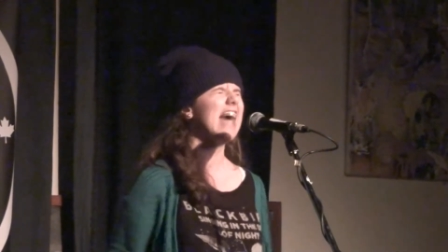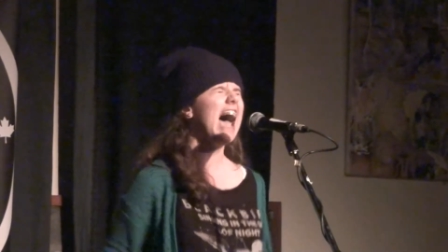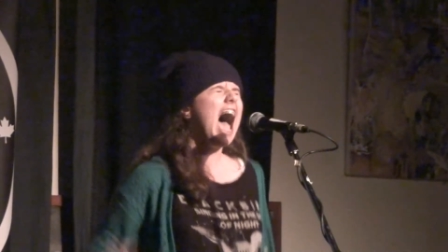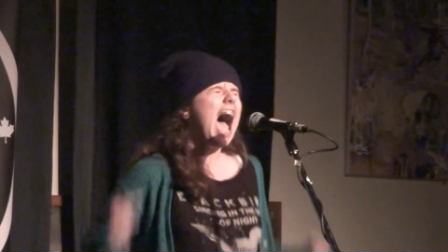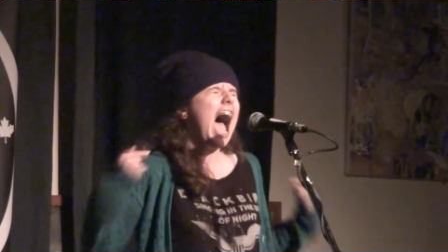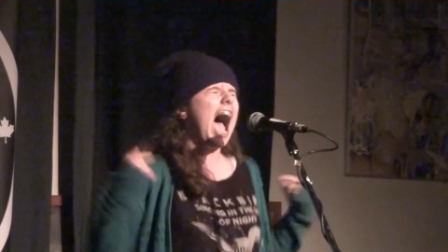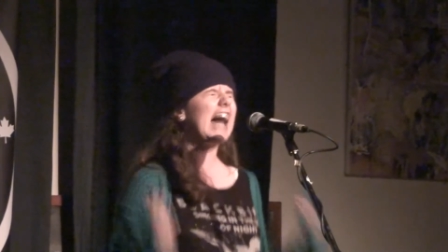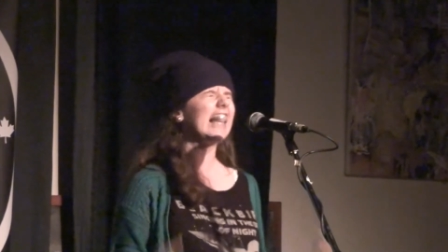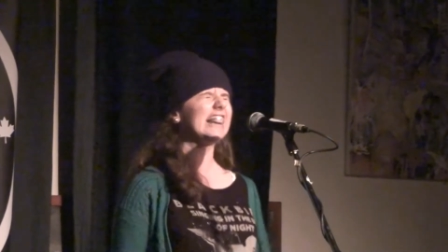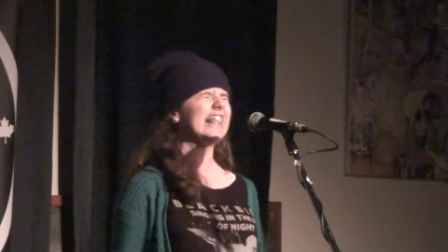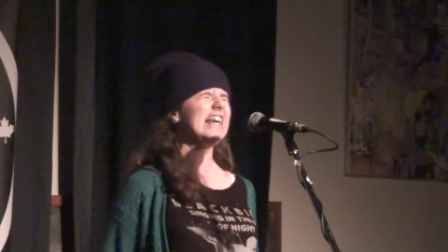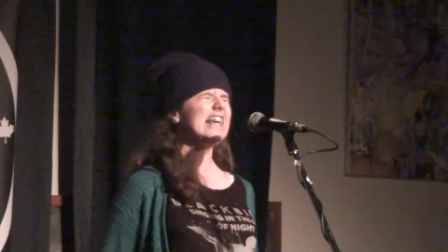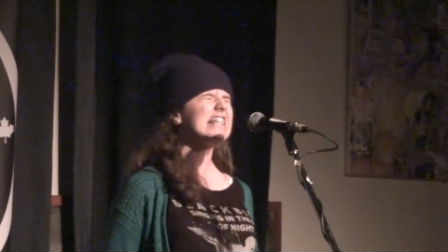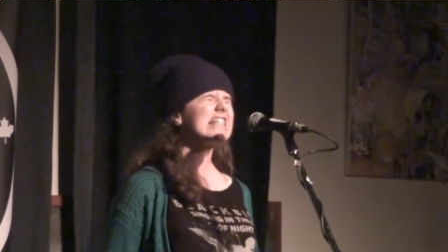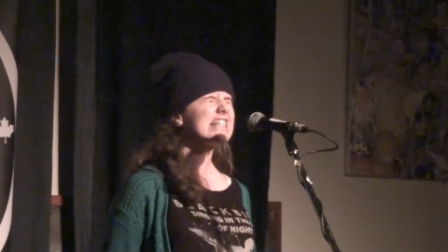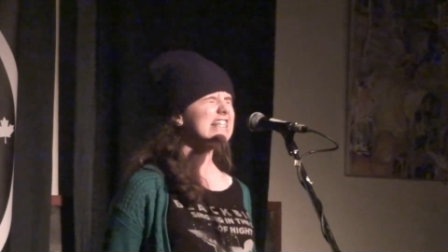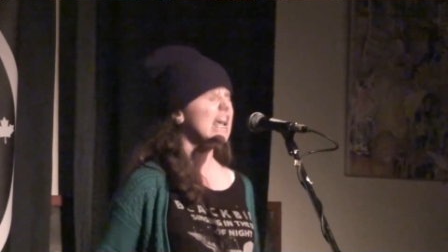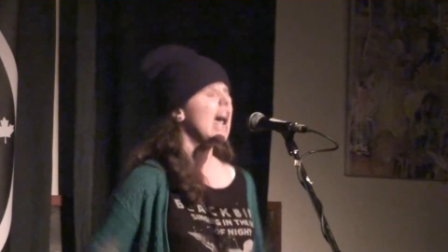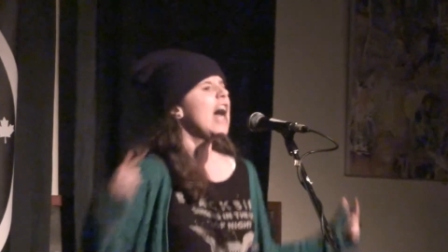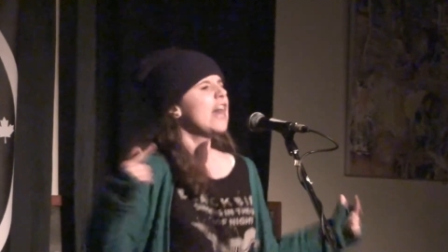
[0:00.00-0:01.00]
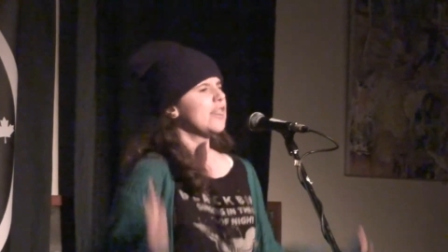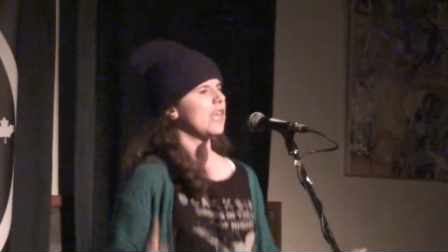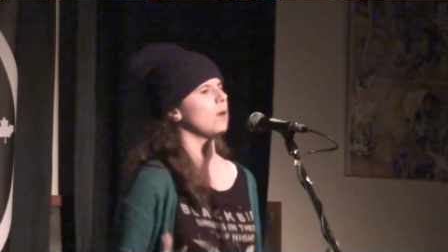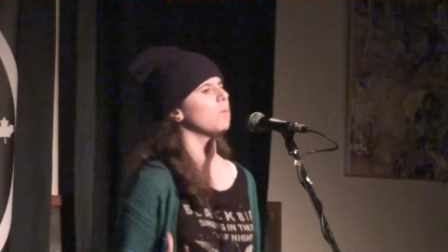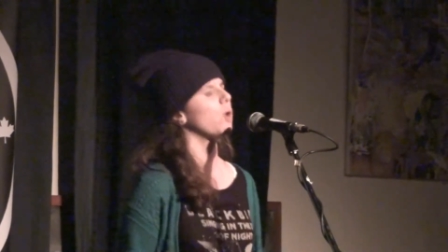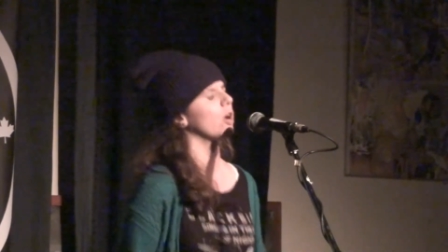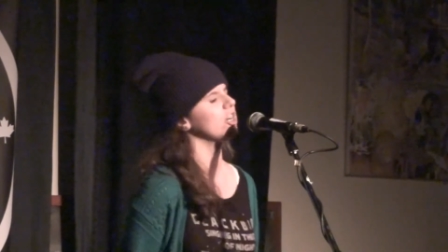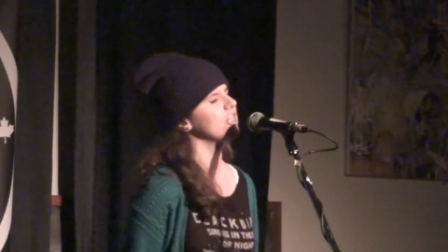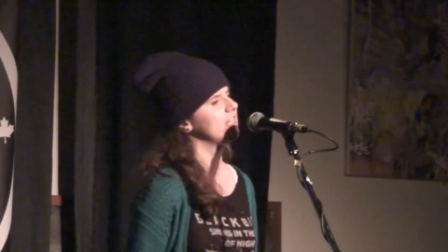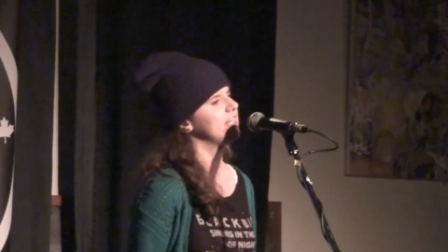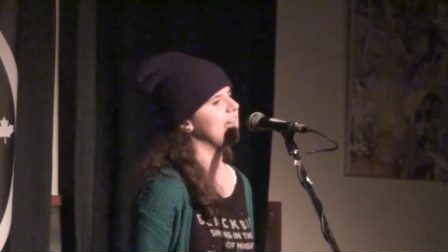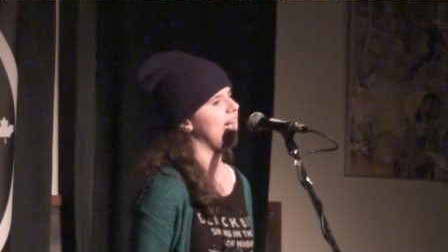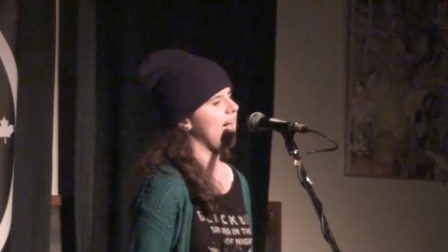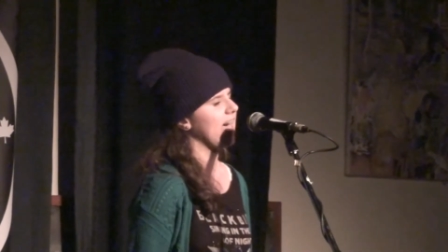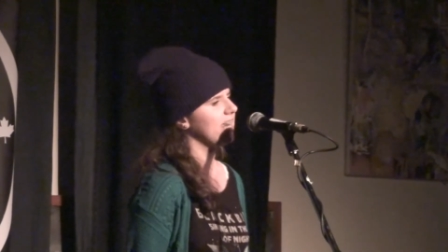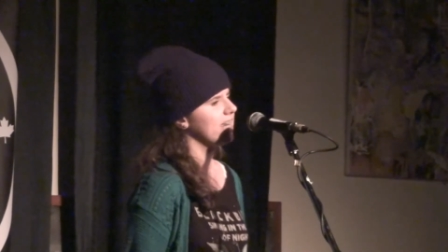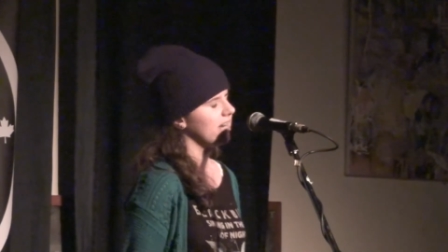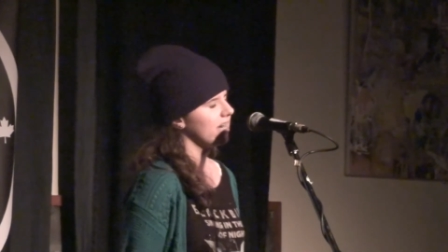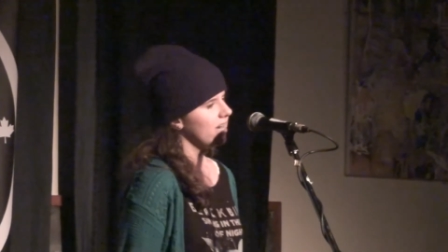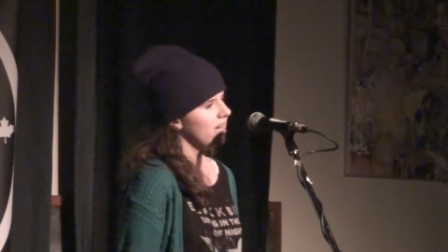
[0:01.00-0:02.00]
At least they weren't
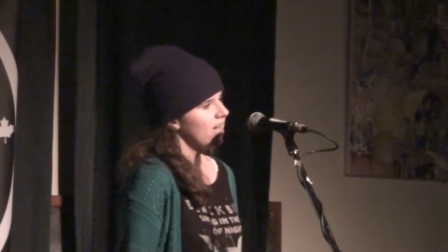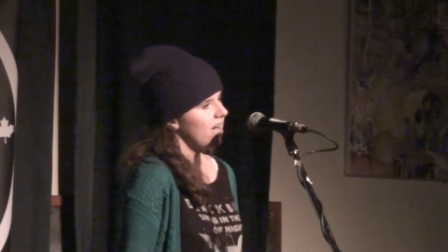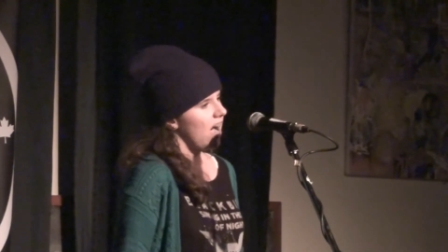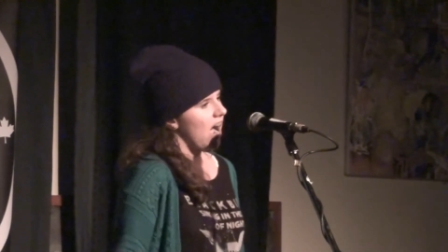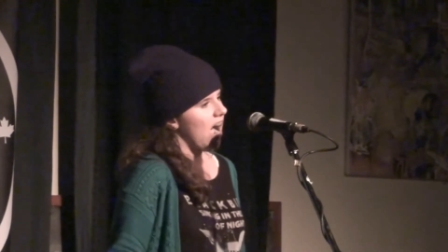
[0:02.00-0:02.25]
dead.